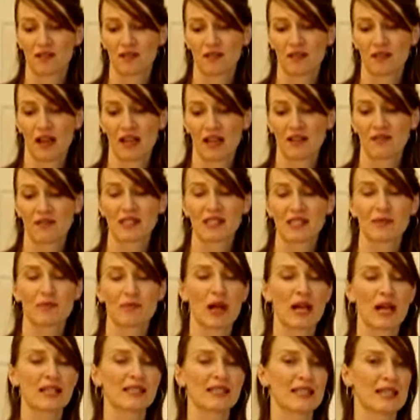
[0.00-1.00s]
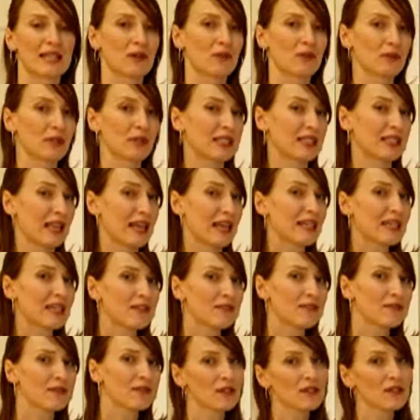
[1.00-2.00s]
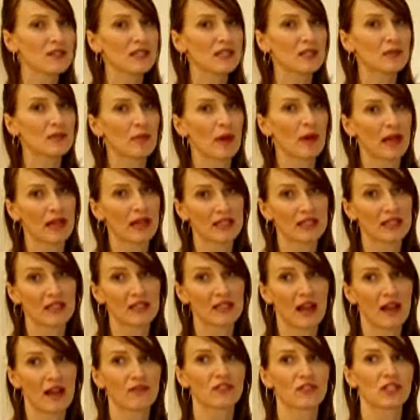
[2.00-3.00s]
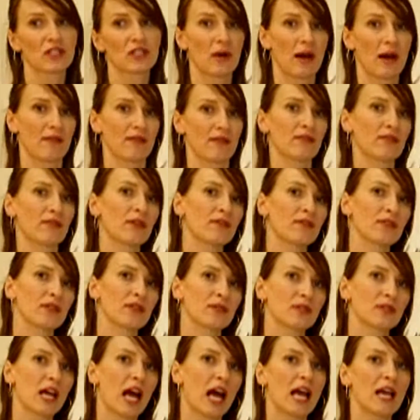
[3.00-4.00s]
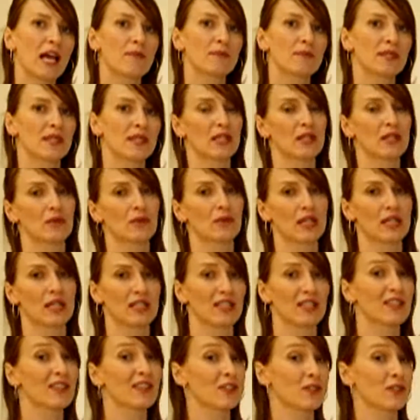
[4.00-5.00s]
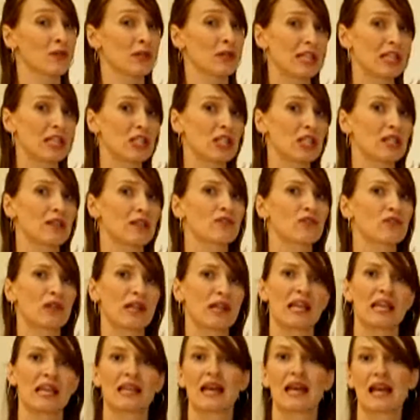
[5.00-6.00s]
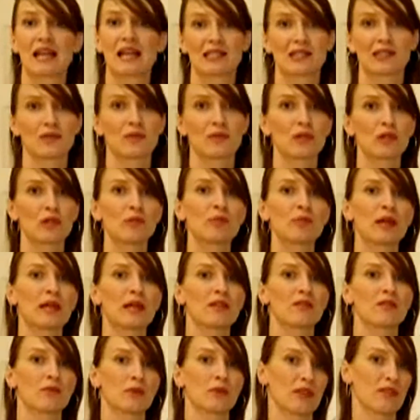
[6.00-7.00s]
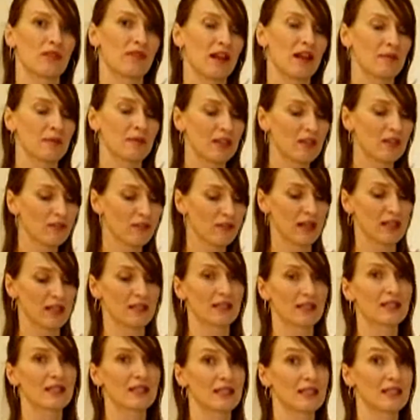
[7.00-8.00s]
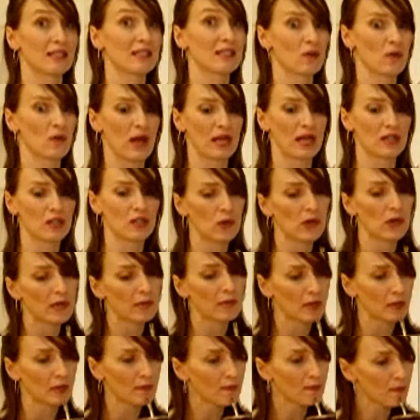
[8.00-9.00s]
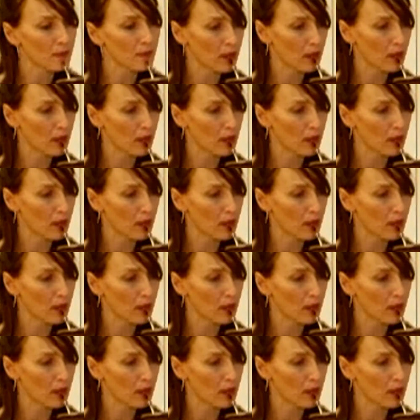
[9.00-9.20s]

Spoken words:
kind of a surprise and they don't really like it at first, but after you have it for a few times and you get into the tradition of drinking it as a group and with family and friends, it's quite enjoyable.